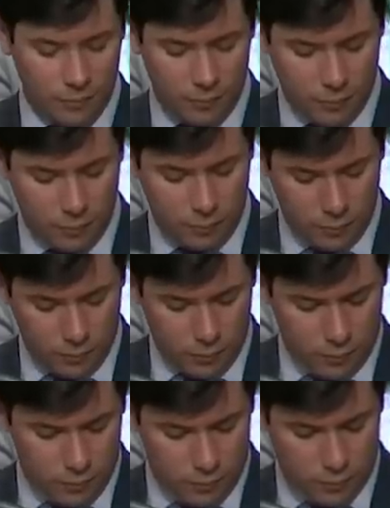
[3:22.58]

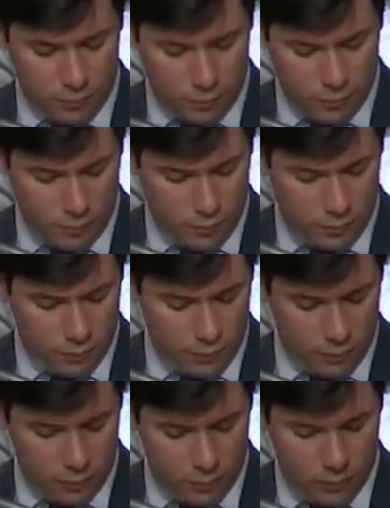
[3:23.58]

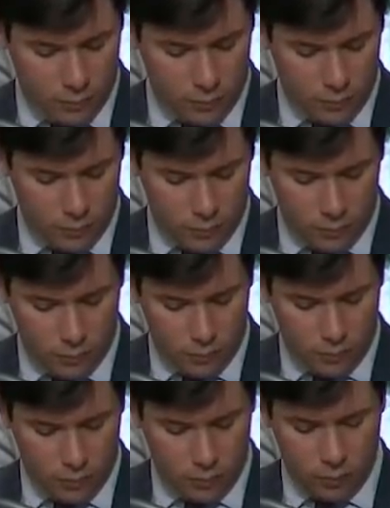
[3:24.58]

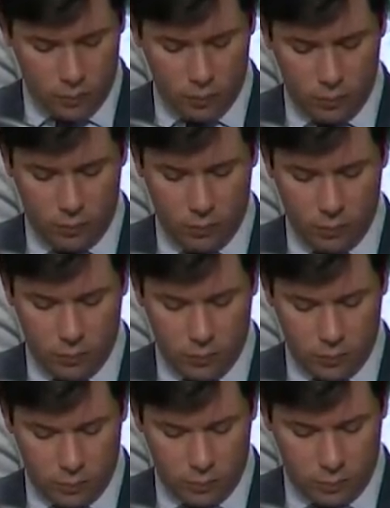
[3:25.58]

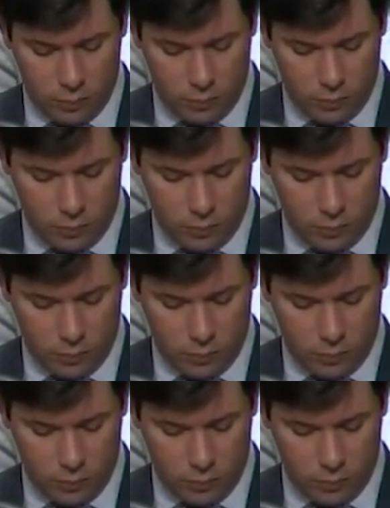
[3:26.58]
This person isn't speaking.